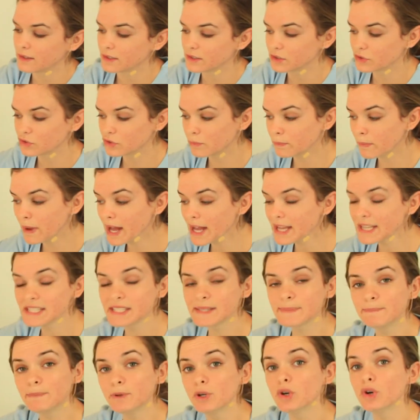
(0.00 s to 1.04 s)
So my
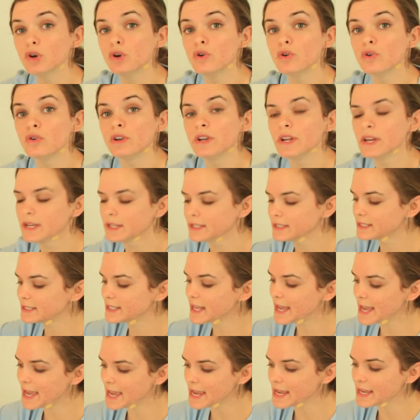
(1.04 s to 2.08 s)
spoon
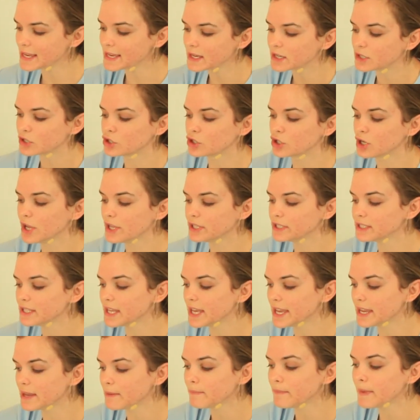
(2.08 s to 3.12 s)
sank just
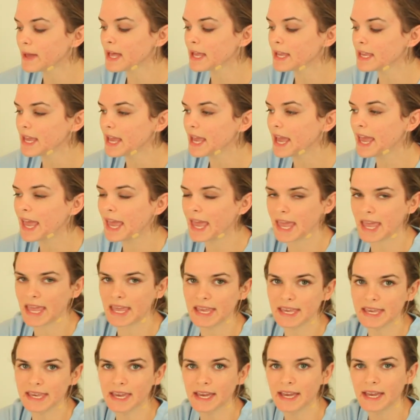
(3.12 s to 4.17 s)
like my
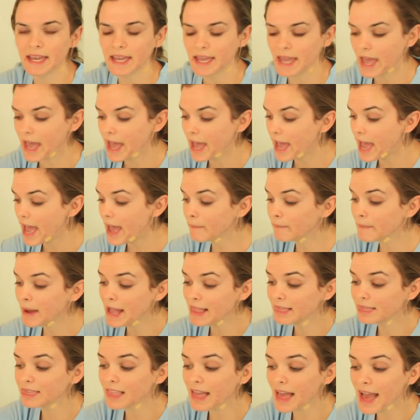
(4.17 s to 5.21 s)
egg. And
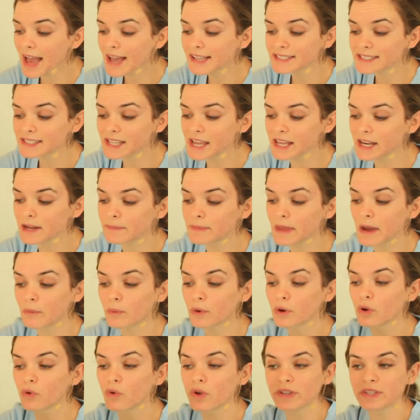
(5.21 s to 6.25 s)
my last item that
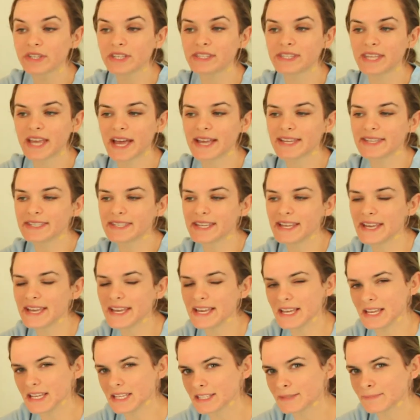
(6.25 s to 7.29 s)
we're going to test
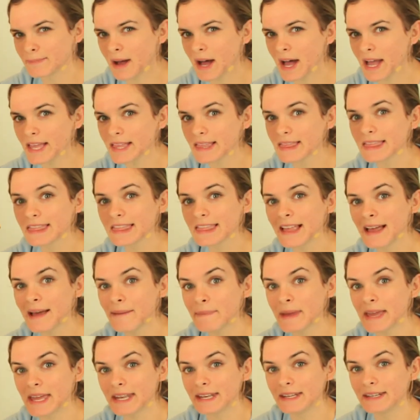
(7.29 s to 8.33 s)
is my
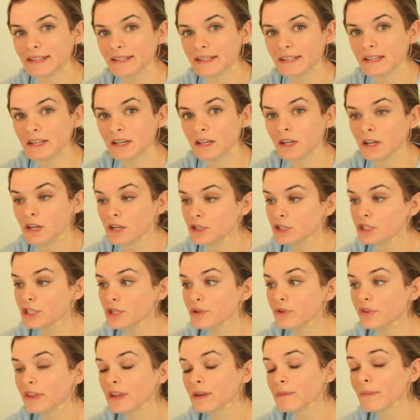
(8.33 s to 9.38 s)
lemon. Do
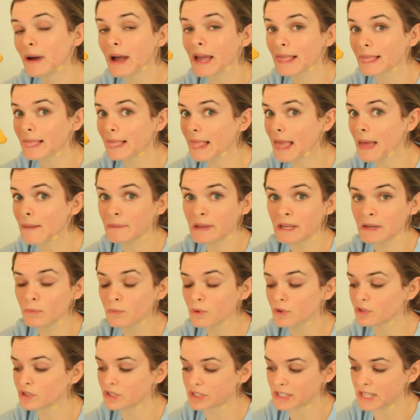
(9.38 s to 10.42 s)
you think my lemon
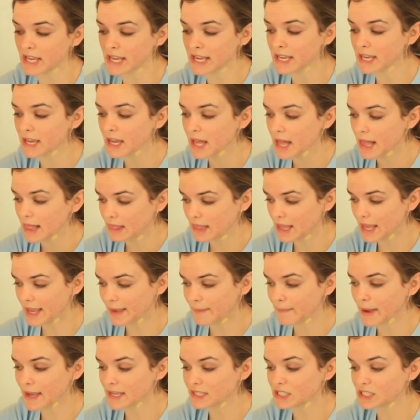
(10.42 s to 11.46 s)
will sink
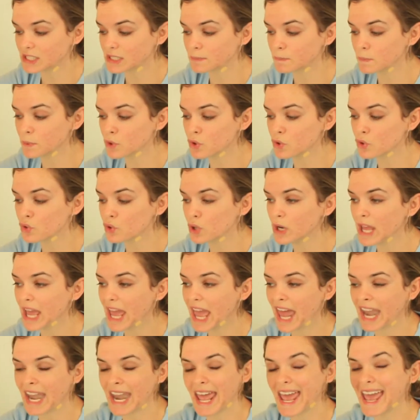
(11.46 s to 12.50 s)
like my spoon
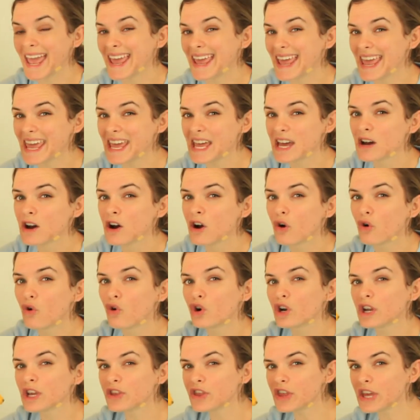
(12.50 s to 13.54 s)
and egg,
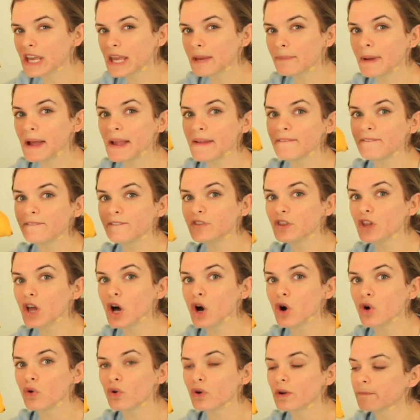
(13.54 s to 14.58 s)
or do you think it might
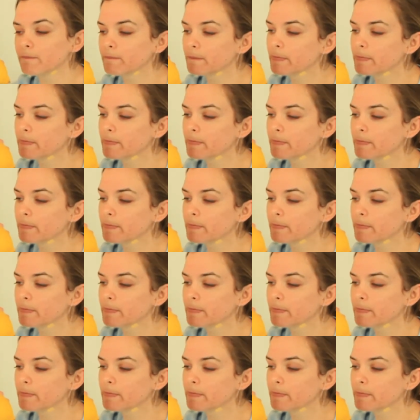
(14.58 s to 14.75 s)
float